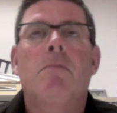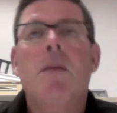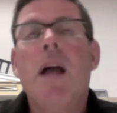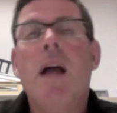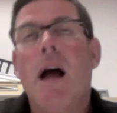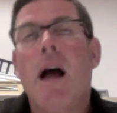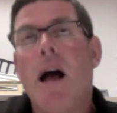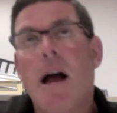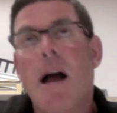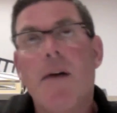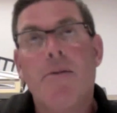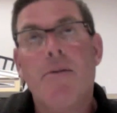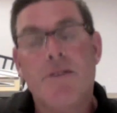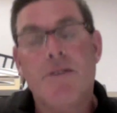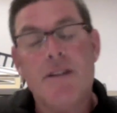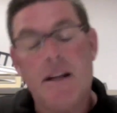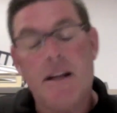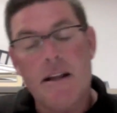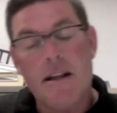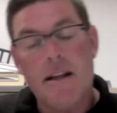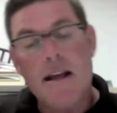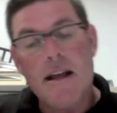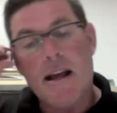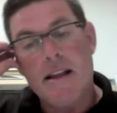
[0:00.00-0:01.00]
Yeah, I would
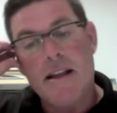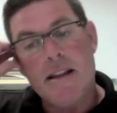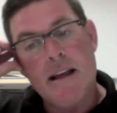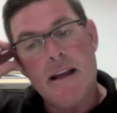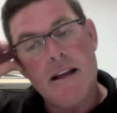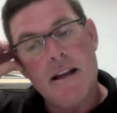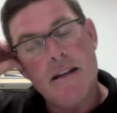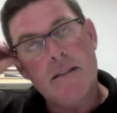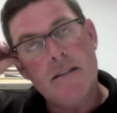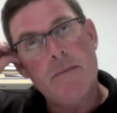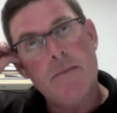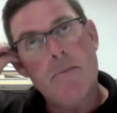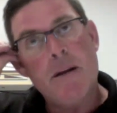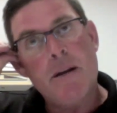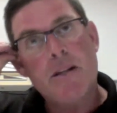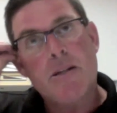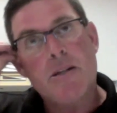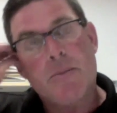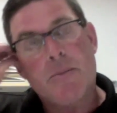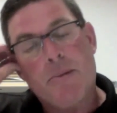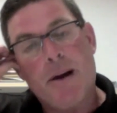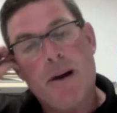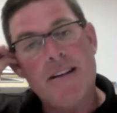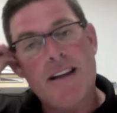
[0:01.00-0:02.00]
say that is a big
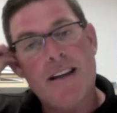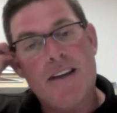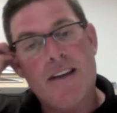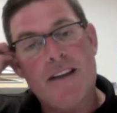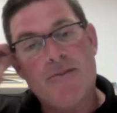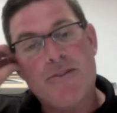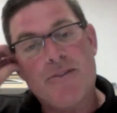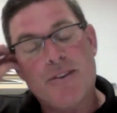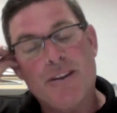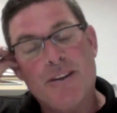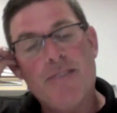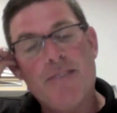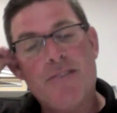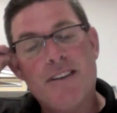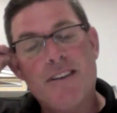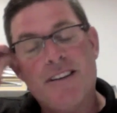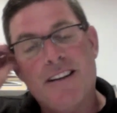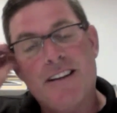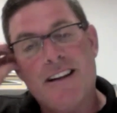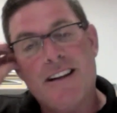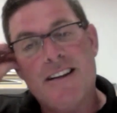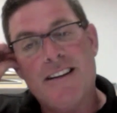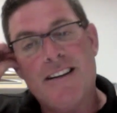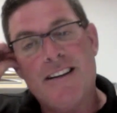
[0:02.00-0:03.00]
surprise after
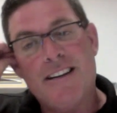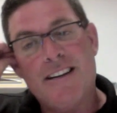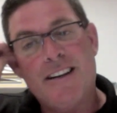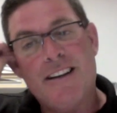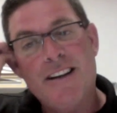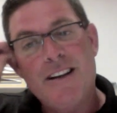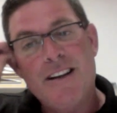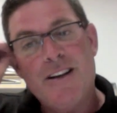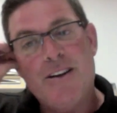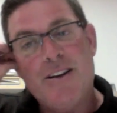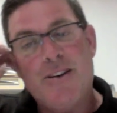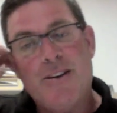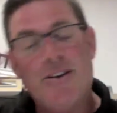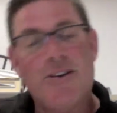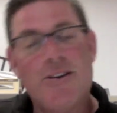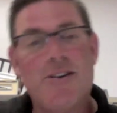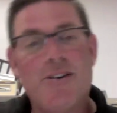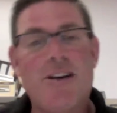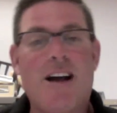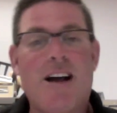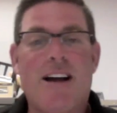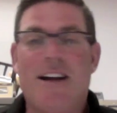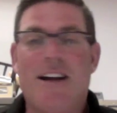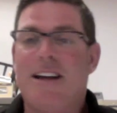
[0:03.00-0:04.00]
lifting, that you're
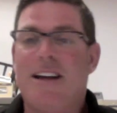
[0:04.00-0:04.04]
not